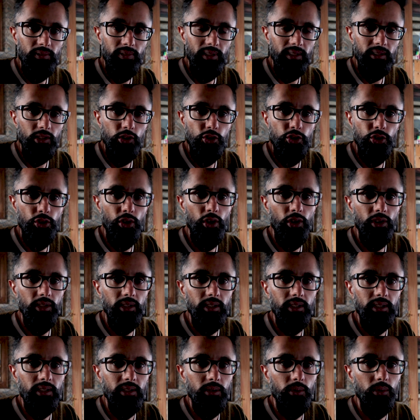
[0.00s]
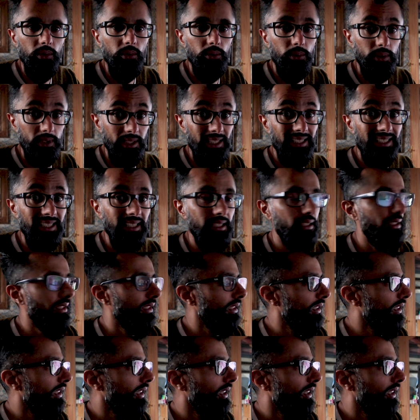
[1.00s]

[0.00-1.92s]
to fly the drone, which I did,